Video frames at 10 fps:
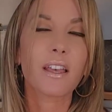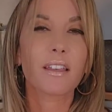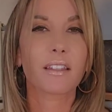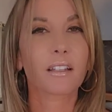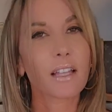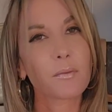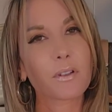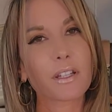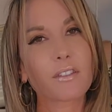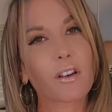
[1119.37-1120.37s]
that
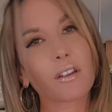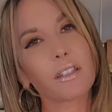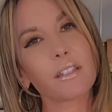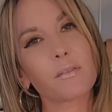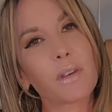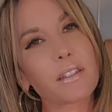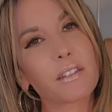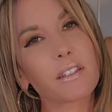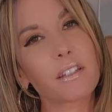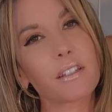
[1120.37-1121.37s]
elaborates on these
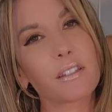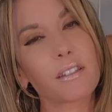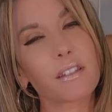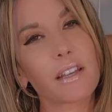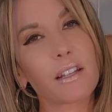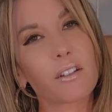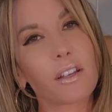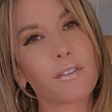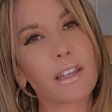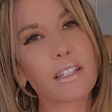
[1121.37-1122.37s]
messages. The title
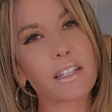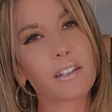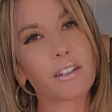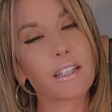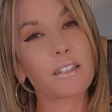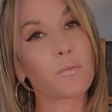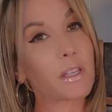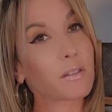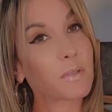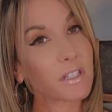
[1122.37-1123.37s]
of that channel is
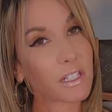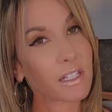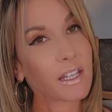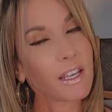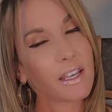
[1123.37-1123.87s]
MEGS Mission.